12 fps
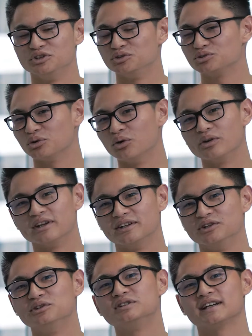use all the
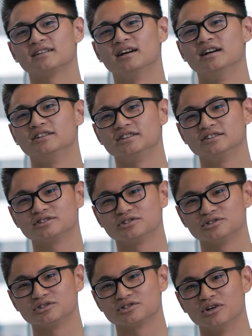new technologies
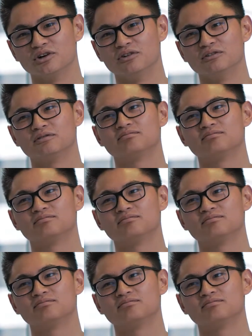to solve